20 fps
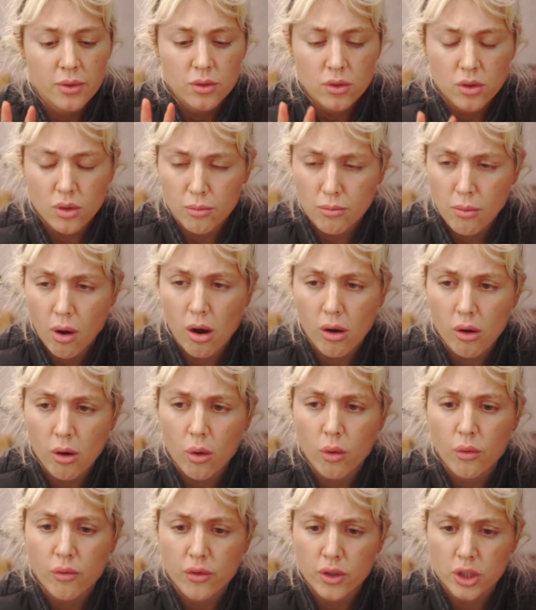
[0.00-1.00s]

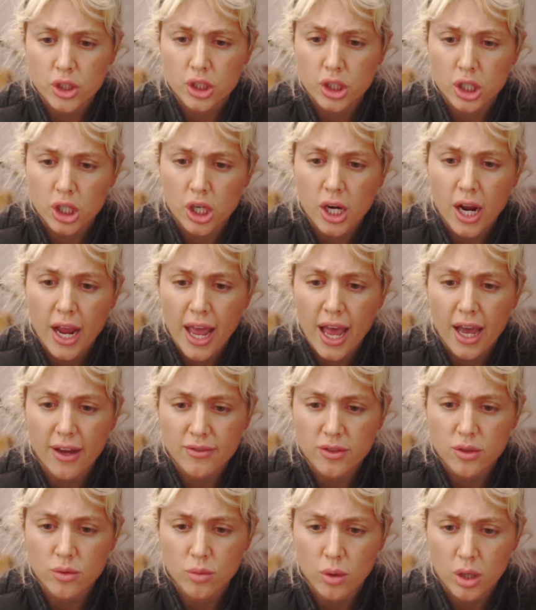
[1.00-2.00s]
tomorrow for sure I
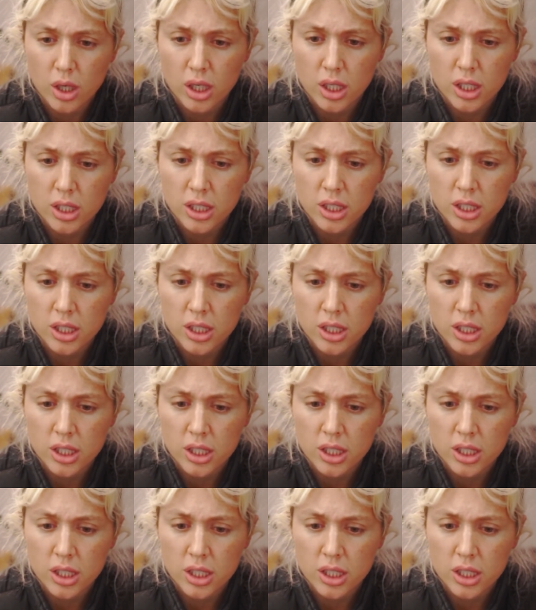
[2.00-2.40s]
have to work.